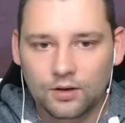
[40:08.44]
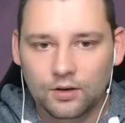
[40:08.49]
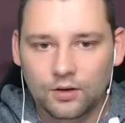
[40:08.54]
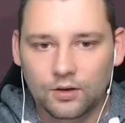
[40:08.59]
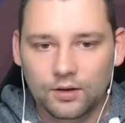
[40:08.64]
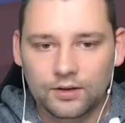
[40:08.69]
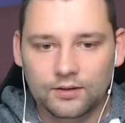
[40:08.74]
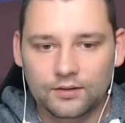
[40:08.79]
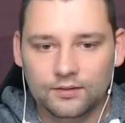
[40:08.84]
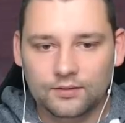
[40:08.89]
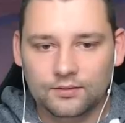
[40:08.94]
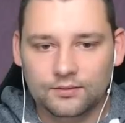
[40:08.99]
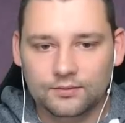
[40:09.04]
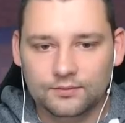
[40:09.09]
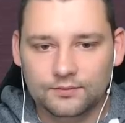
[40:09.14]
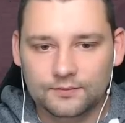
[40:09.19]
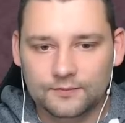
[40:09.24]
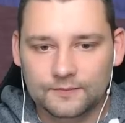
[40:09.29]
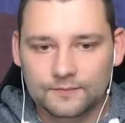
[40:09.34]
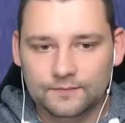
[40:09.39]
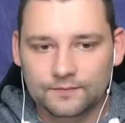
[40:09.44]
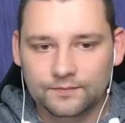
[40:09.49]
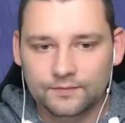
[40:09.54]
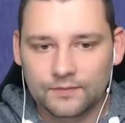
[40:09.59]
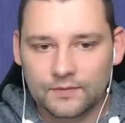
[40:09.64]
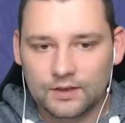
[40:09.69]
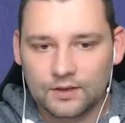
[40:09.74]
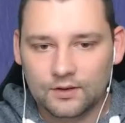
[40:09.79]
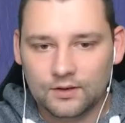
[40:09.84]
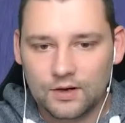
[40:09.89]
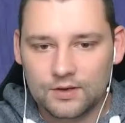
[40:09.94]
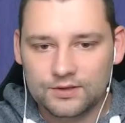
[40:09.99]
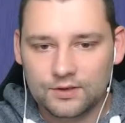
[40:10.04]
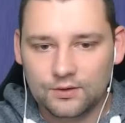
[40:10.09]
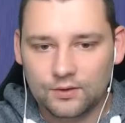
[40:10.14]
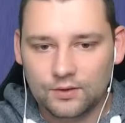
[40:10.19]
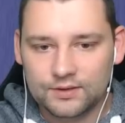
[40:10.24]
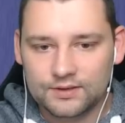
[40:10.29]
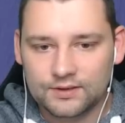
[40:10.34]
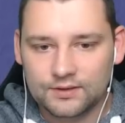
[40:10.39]
Hoot! Close the
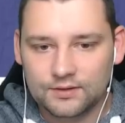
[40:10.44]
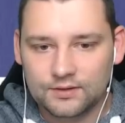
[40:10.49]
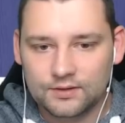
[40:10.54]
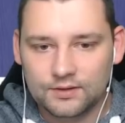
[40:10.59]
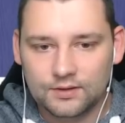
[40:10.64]
doors.